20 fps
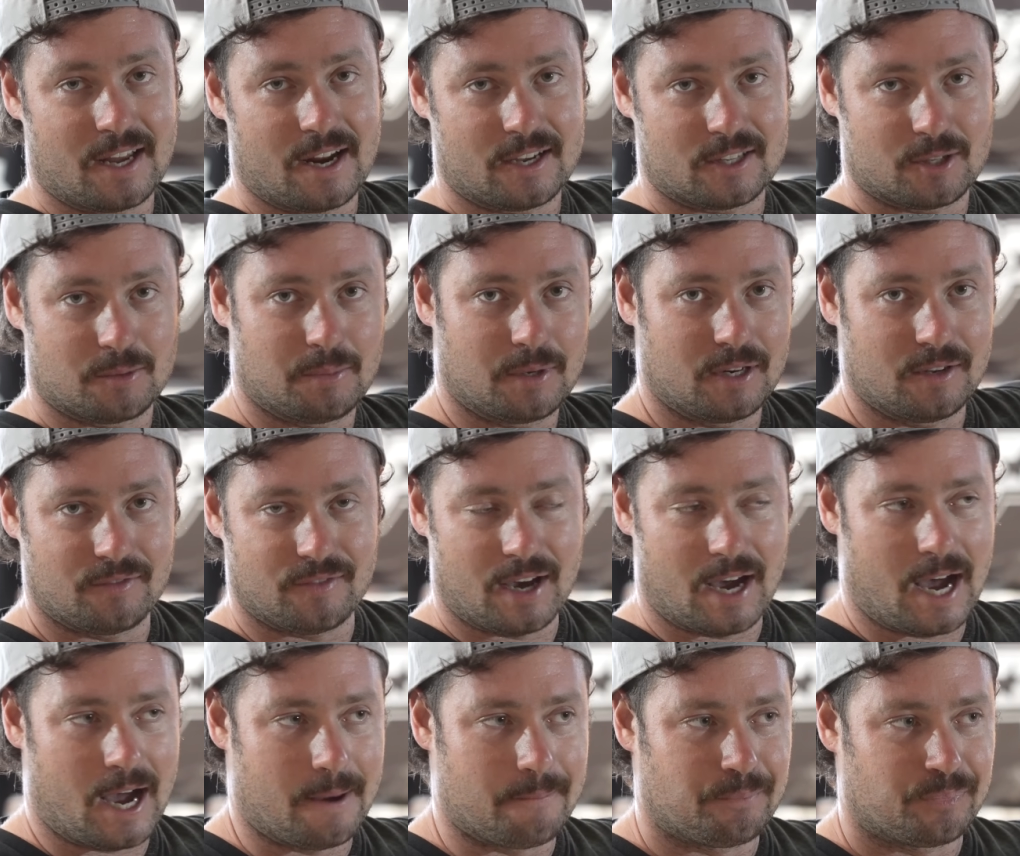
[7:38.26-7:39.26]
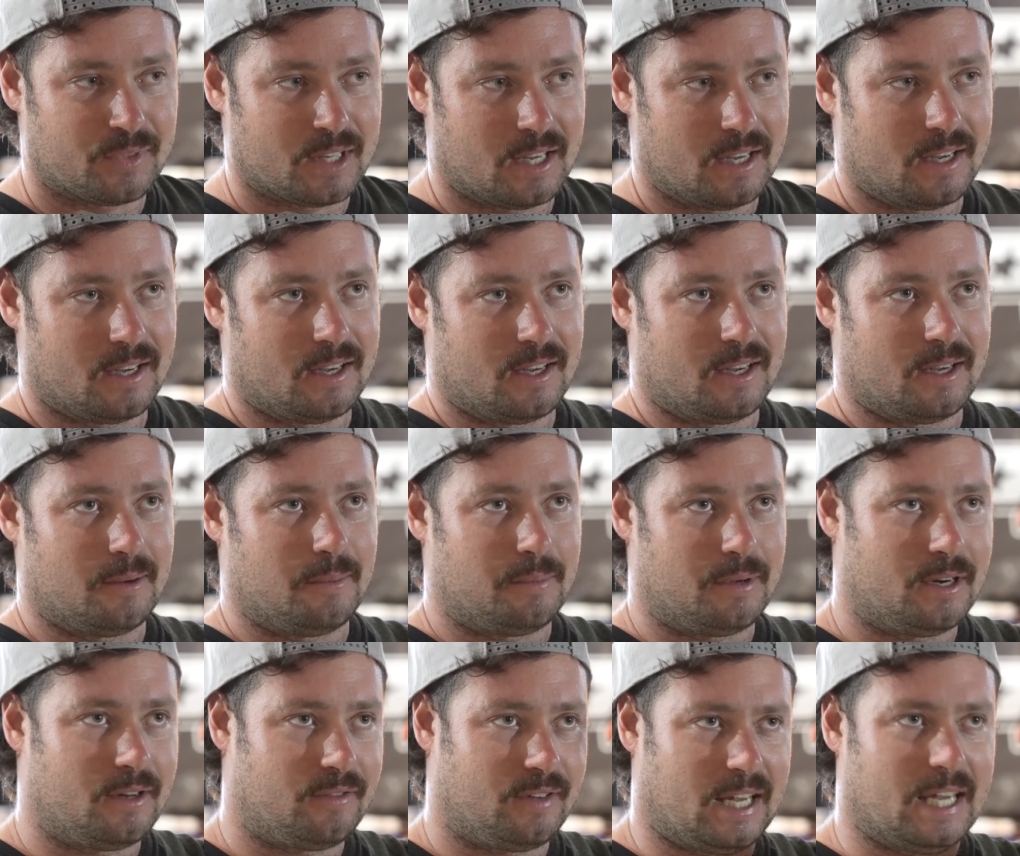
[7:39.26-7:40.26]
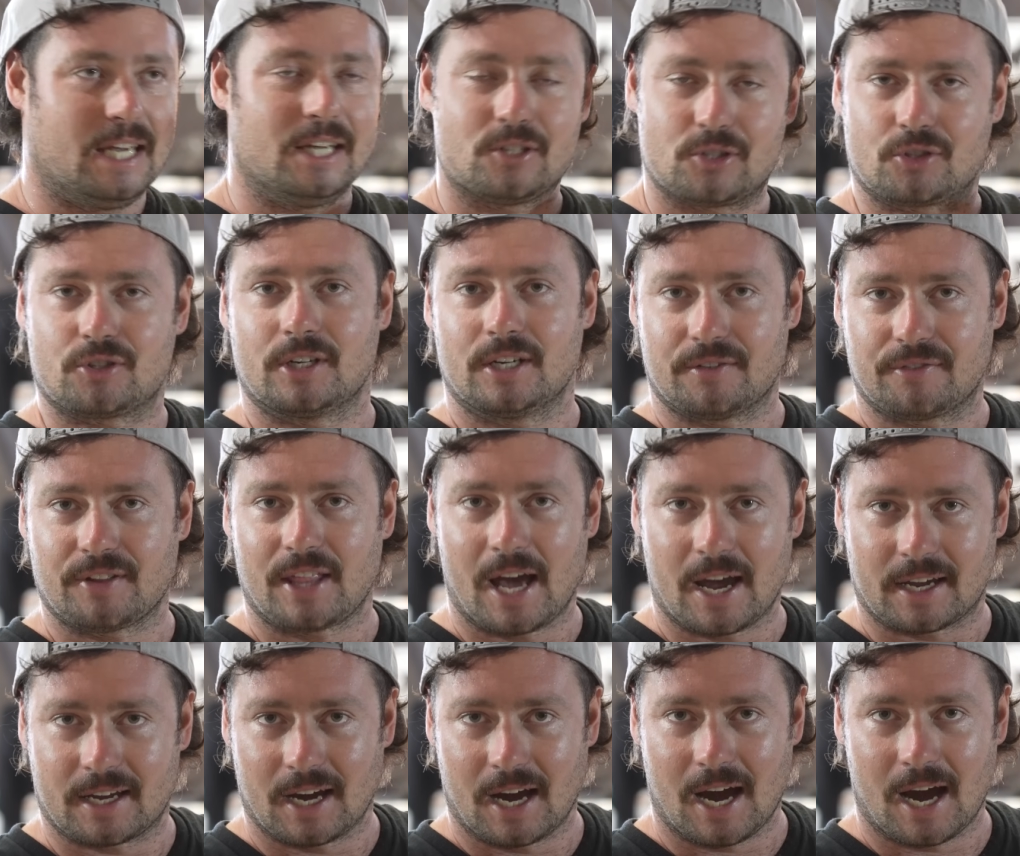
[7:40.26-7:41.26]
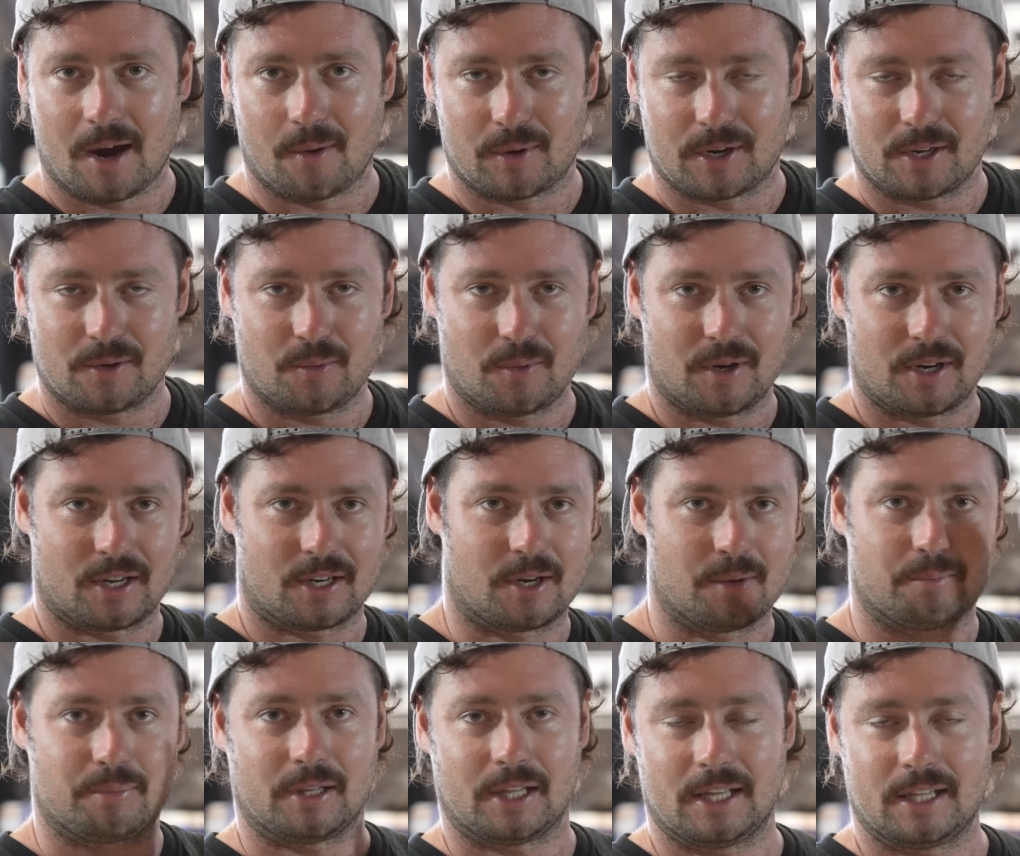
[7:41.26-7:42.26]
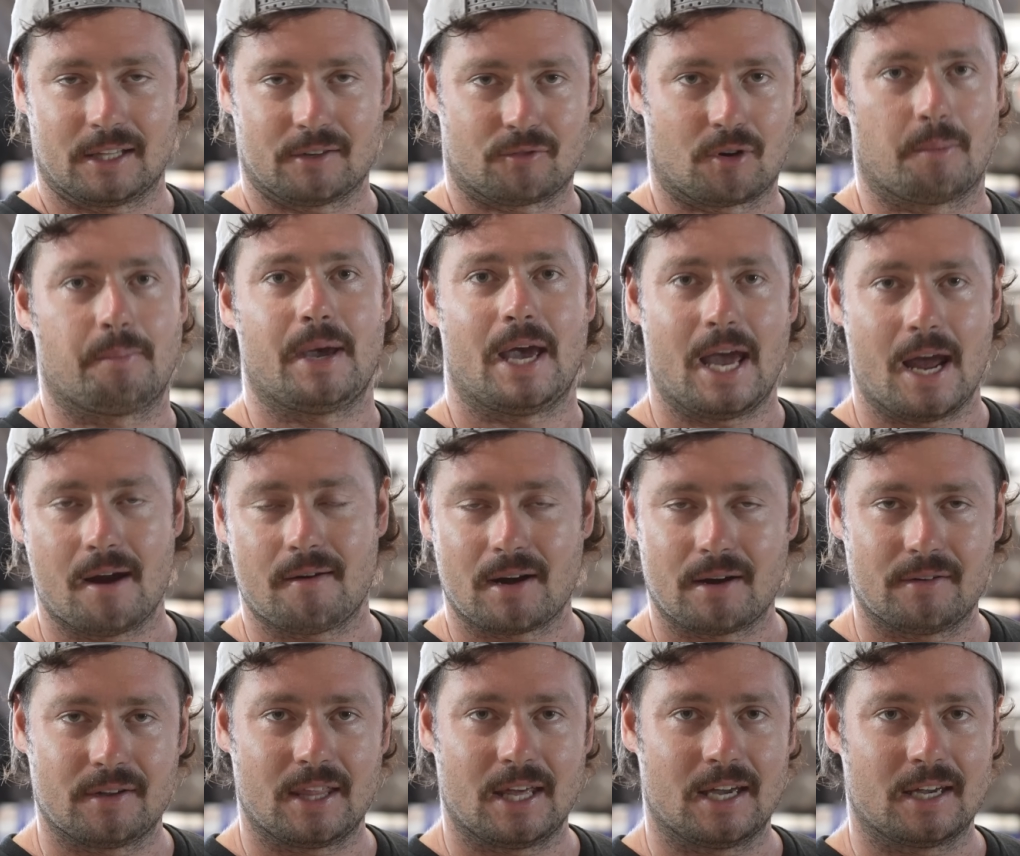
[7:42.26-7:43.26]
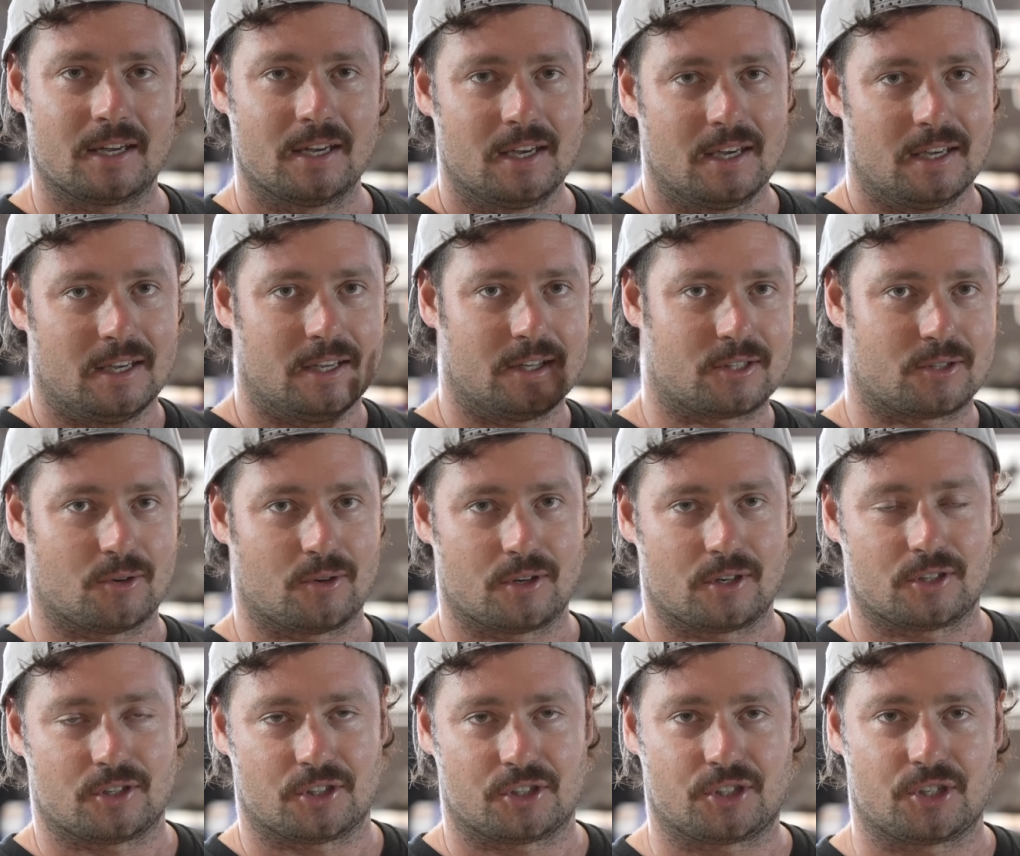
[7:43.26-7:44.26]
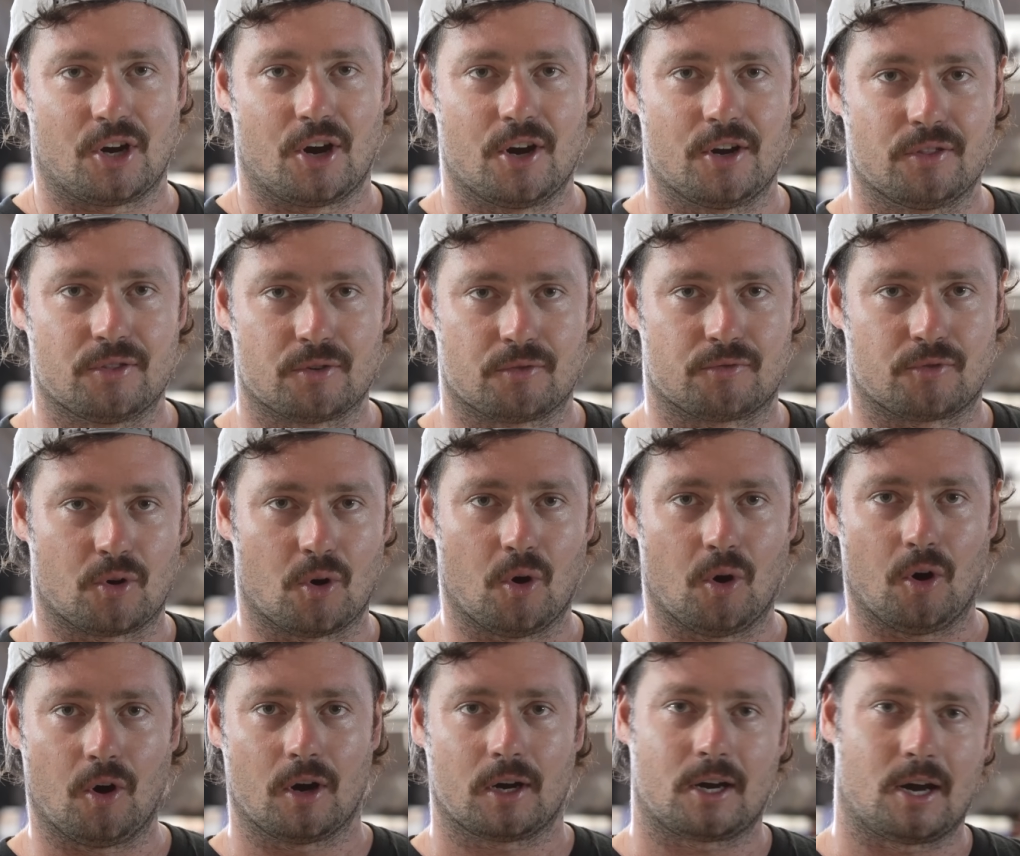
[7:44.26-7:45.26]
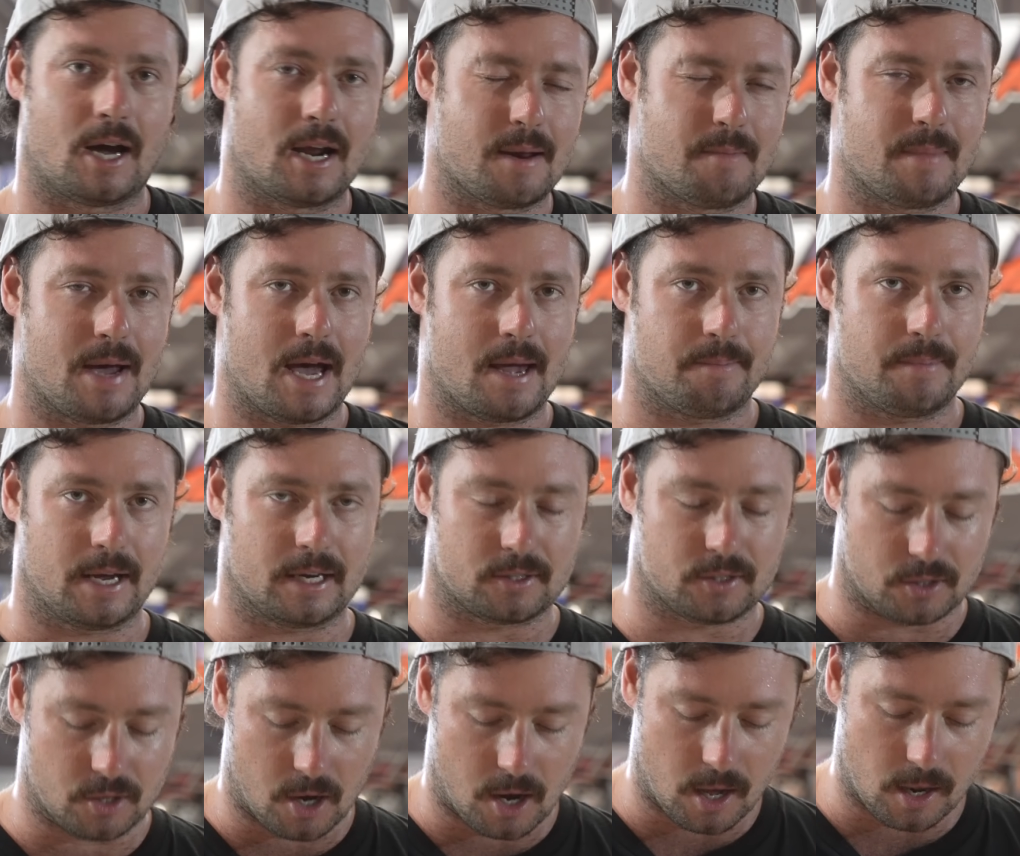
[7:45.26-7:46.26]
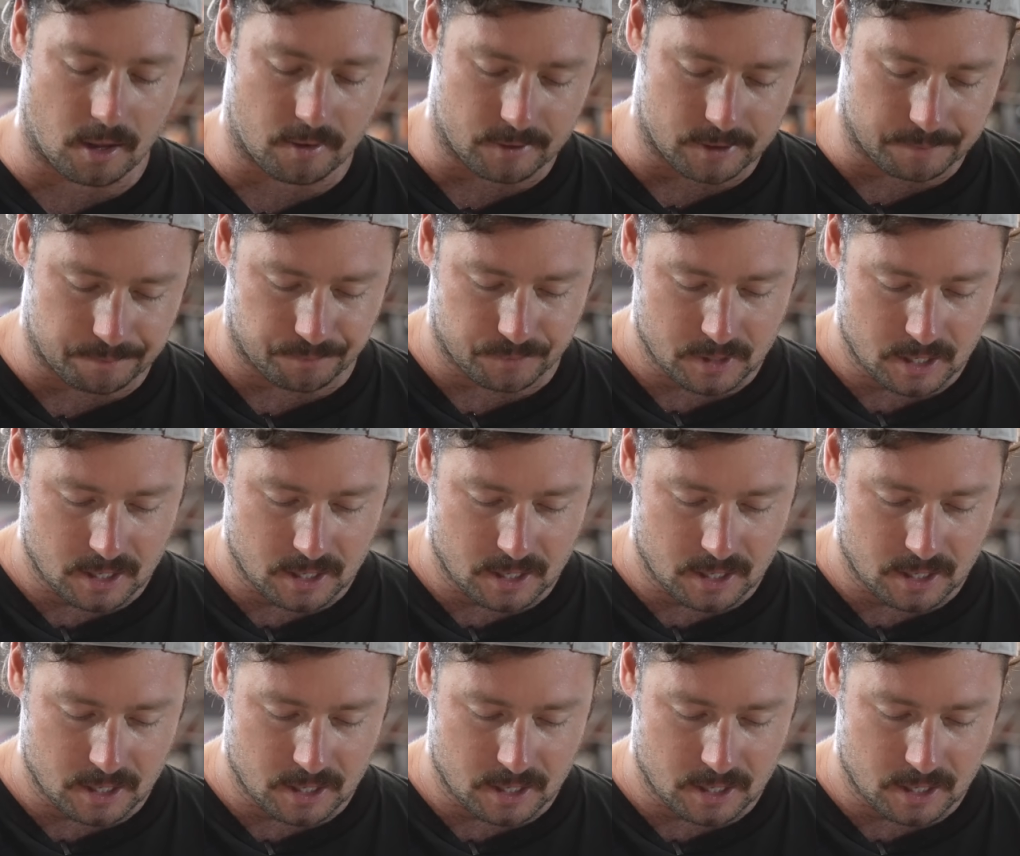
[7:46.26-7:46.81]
there. It's a bit of a, bit of a history for that car. We didn't want to completely repair everything. It's sort of just showing the raw kind of Mad Max style of it.